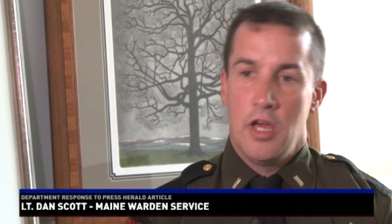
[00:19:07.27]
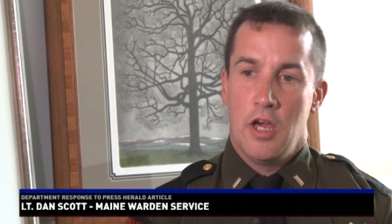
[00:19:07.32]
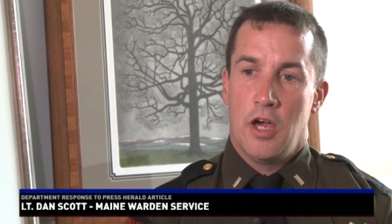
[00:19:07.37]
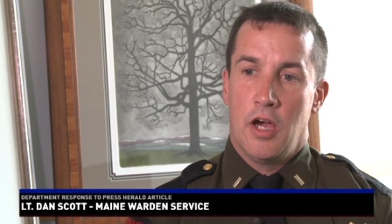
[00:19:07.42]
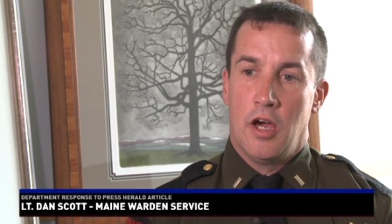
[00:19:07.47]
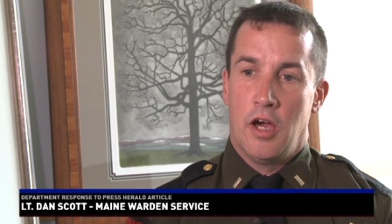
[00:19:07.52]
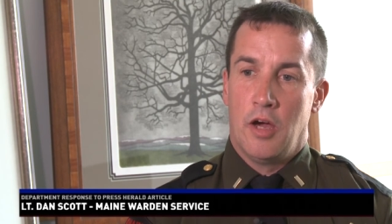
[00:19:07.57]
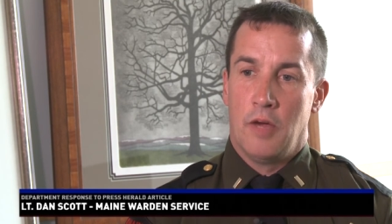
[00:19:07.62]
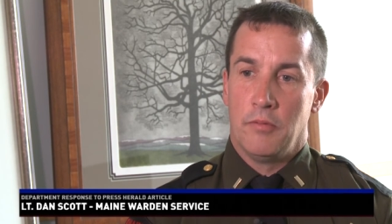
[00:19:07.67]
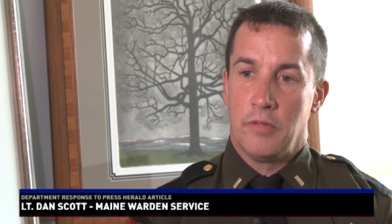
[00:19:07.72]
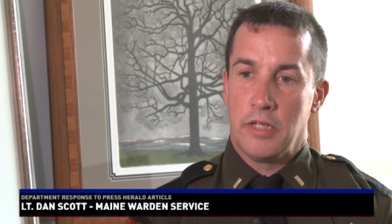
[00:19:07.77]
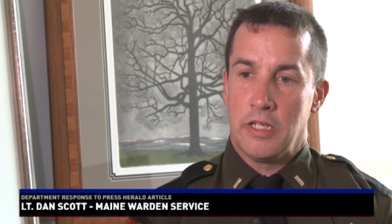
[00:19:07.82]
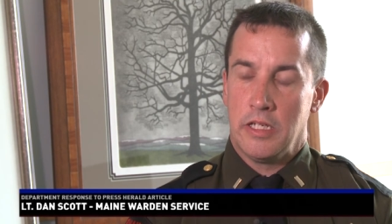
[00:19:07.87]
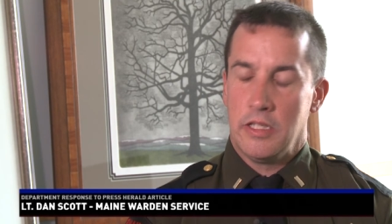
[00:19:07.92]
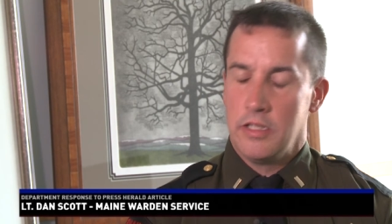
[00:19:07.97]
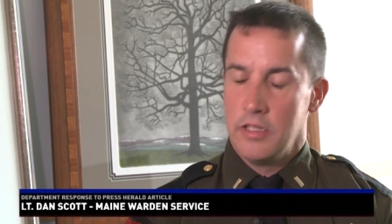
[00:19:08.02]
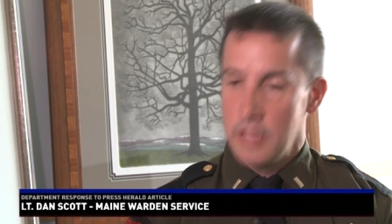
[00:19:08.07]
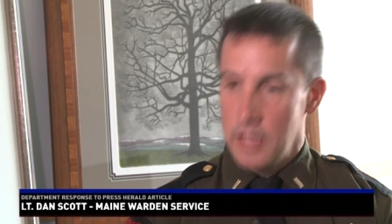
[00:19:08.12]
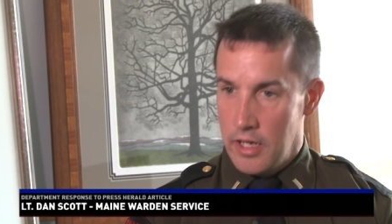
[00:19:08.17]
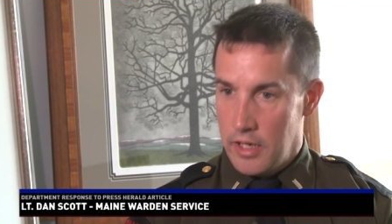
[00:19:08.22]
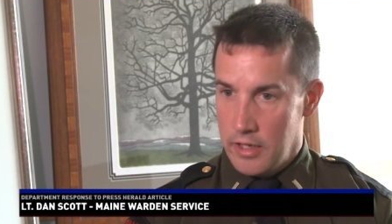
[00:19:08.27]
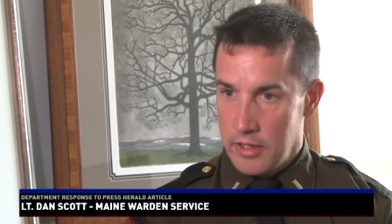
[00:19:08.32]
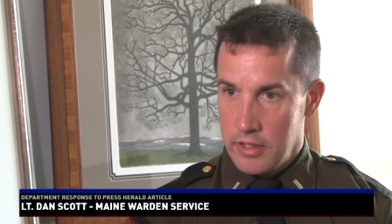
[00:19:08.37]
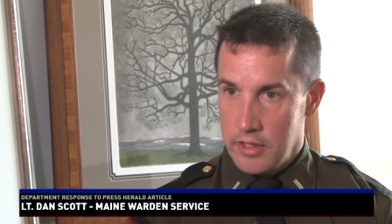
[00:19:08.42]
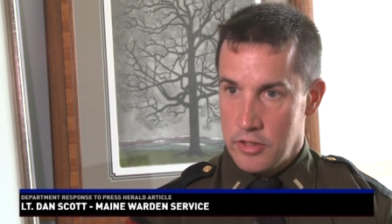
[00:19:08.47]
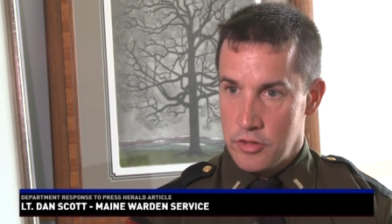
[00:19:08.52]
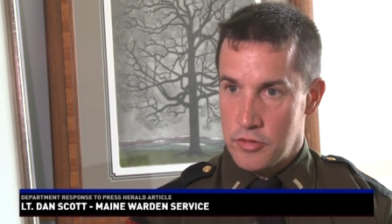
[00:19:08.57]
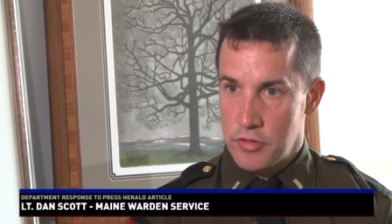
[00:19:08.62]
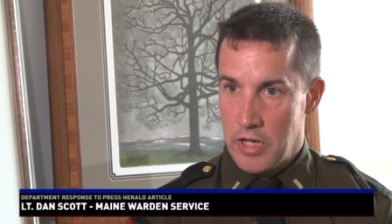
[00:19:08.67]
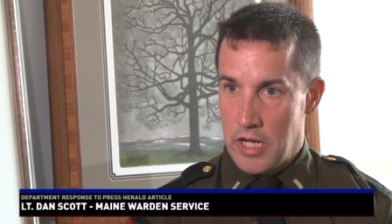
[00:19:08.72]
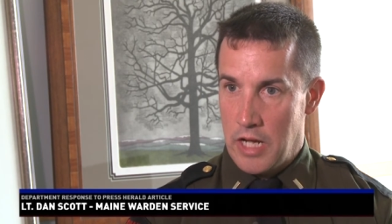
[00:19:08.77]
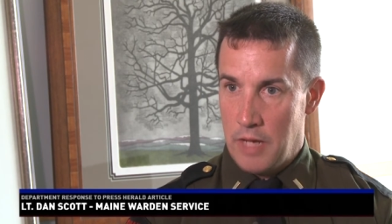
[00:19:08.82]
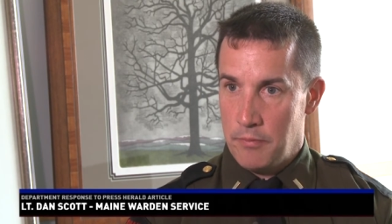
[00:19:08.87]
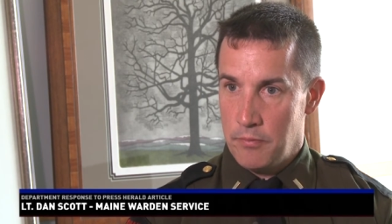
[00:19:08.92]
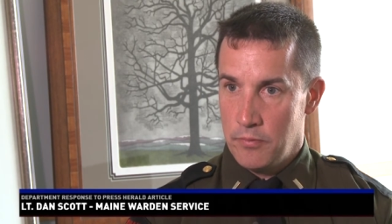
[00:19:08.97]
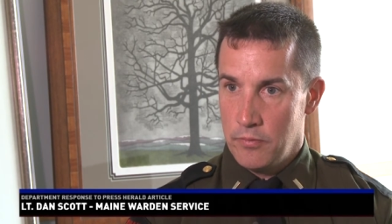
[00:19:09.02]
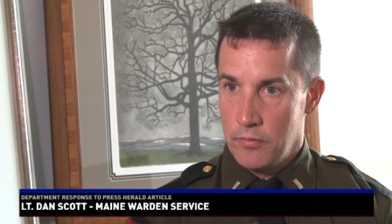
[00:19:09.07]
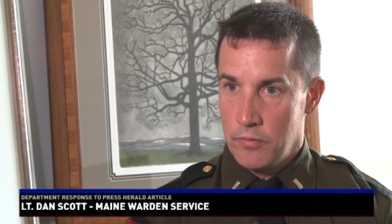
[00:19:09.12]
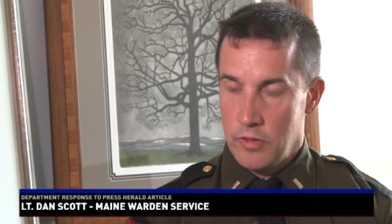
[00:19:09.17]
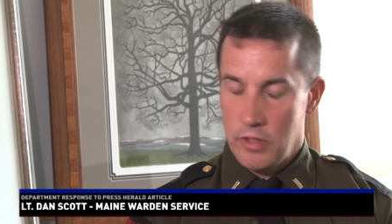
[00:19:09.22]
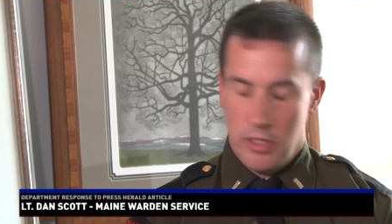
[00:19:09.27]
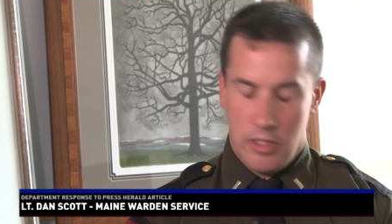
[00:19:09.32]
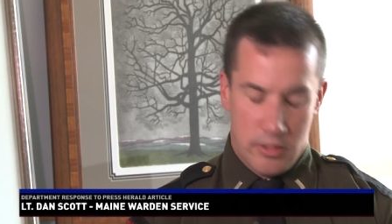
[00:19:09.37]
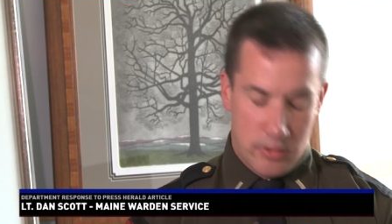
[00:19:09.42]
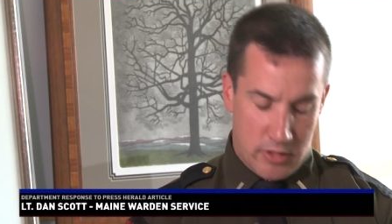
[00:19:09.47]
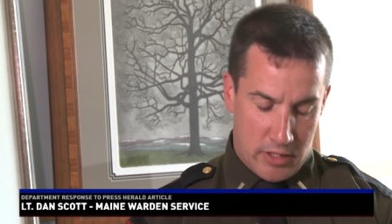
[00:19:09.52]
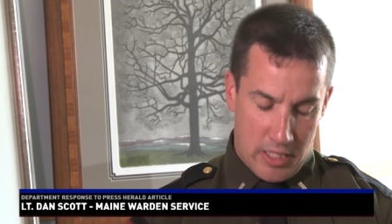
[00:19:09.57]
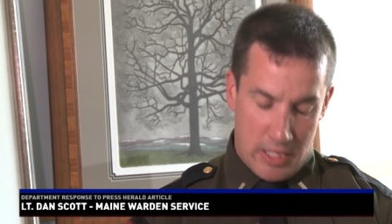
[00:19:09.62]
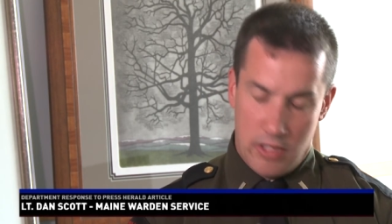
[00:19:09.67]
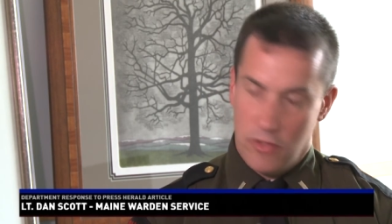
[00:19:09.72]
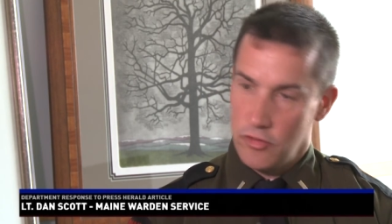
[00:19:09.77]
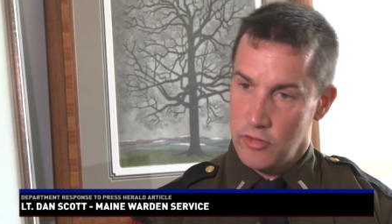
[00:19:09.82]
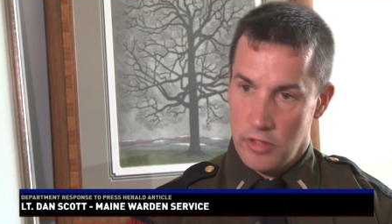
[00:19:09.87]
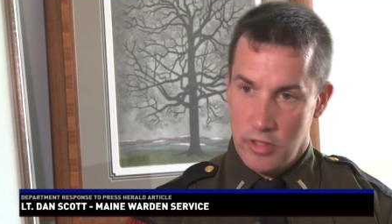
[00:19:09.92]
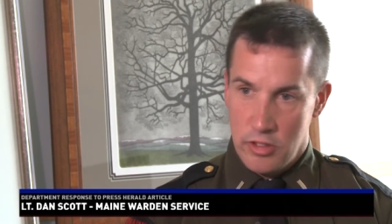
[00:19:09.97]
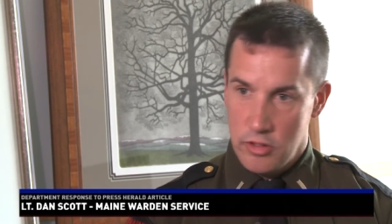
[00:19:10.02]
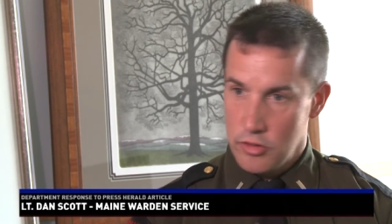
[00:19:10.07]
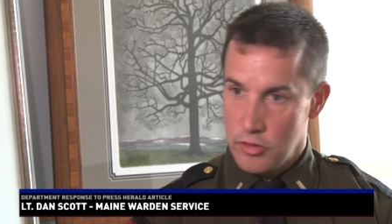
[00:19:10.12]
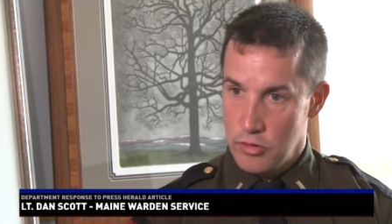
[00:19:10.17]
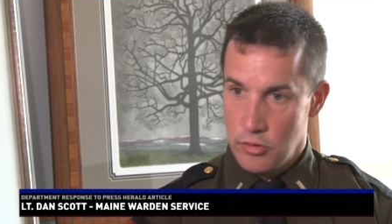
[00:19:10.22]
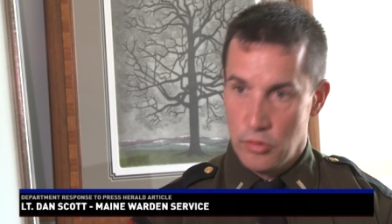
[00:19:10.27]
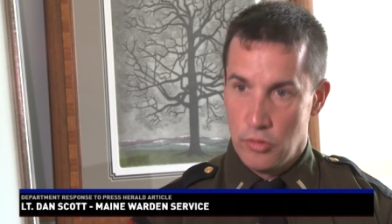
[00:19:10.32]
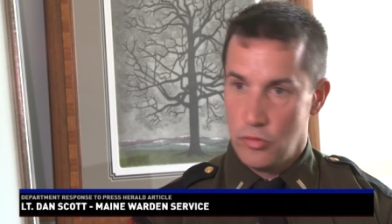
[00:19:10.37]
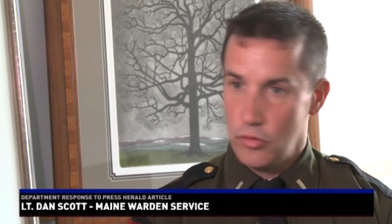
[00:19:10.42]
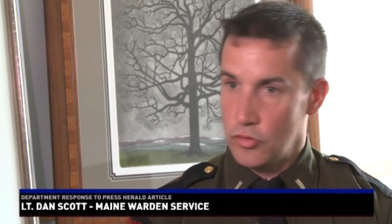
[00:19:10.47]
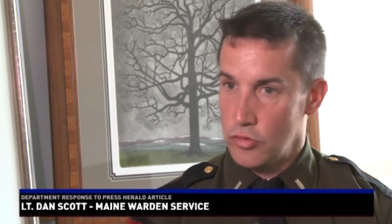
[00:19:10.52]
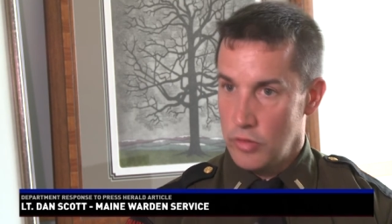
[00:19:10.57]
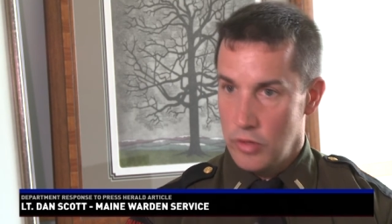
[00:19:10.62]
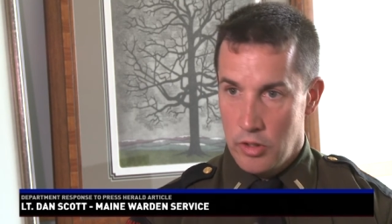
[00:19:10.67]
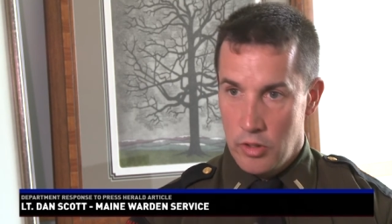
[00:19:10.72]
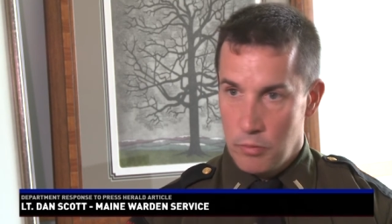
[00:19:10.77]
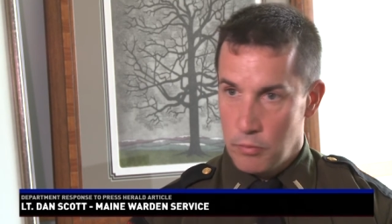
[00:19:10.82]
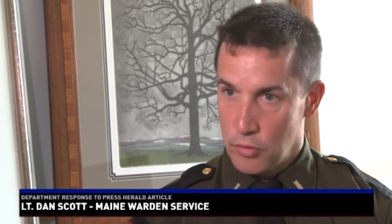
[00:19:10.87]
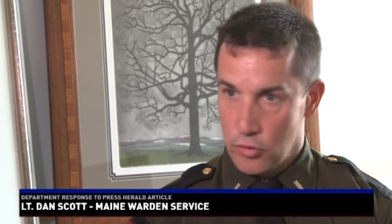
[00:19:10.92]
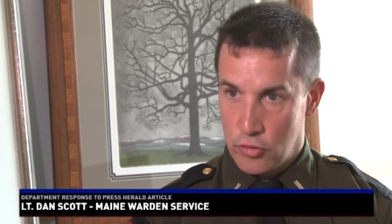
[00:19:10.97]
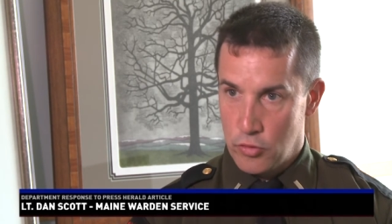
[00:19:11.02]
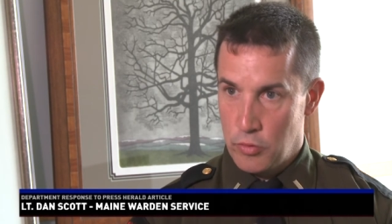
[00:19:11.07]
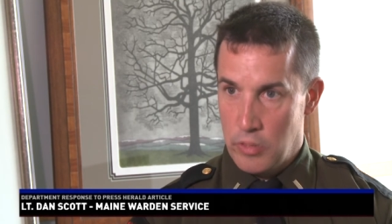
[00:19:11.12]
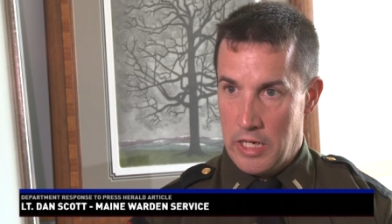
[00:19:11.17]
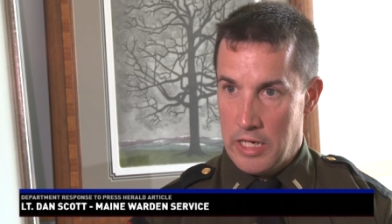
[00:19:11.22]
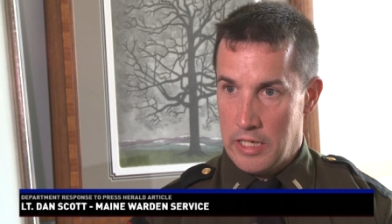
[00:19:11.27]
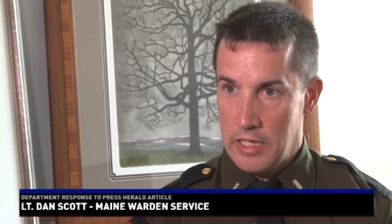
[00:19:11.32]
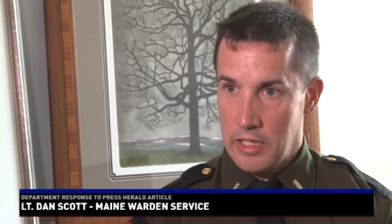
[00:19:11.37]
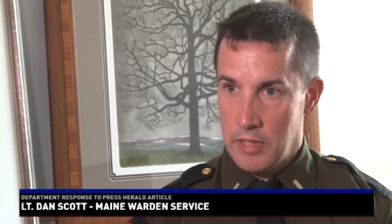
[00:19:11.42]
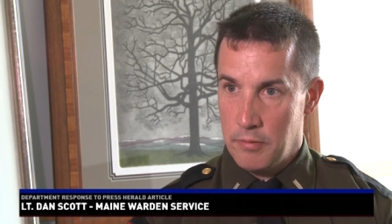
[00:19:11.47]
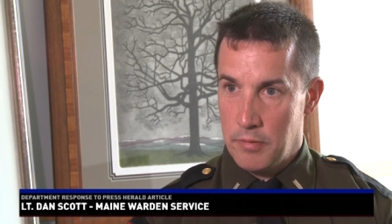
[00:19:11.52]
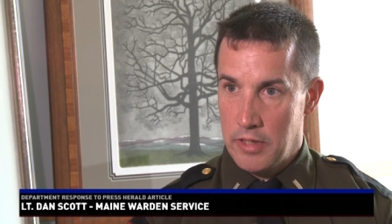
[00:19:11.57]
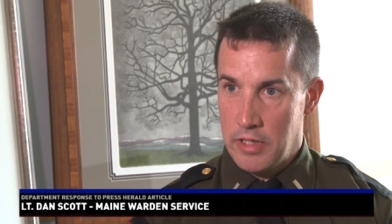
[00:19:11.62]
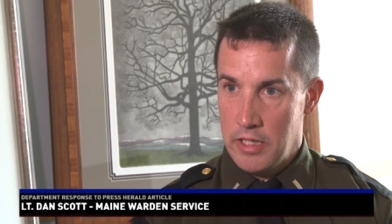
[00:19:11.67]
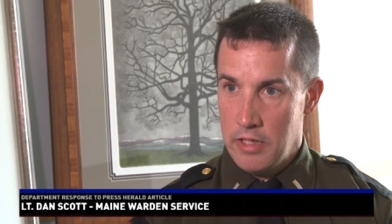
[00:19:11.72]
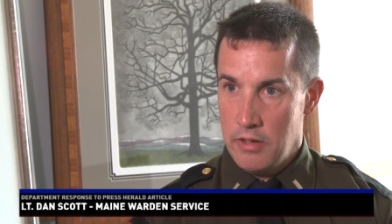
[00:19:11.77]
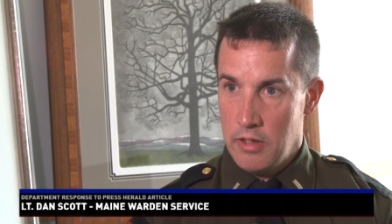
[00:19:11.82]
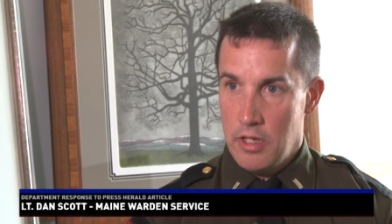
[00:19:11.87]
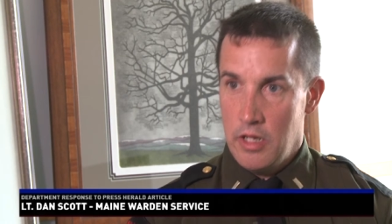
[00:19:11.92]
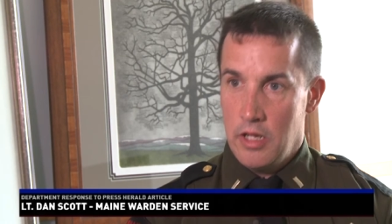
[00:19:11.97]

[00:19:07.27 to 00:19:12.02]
Um, he did not entrap, entice, induce, persuade anybody.